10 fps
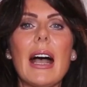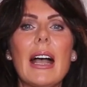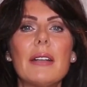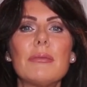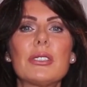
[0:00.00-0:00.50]

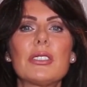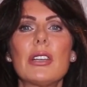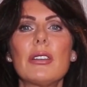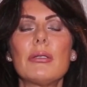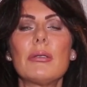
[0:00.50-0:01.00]

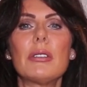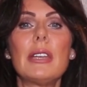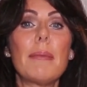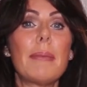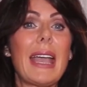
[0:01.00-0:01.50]
So
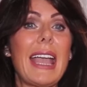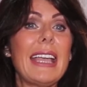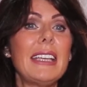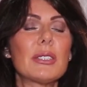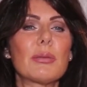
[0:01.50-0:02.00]
number
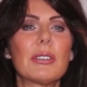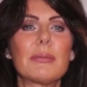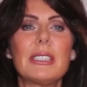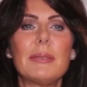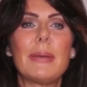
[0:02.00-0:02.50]
8, we're
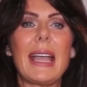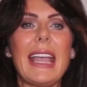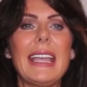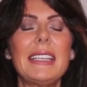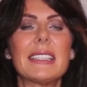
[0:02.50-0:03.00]
up to number
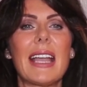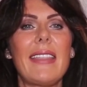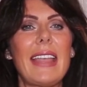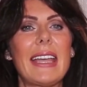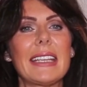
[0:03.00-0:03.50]
8,
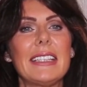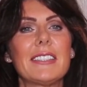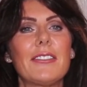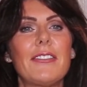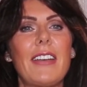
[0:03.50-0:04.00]
and that
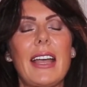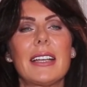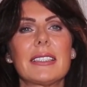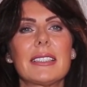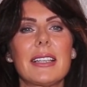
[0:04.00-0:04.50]
is
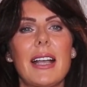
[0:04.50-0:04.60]
fats.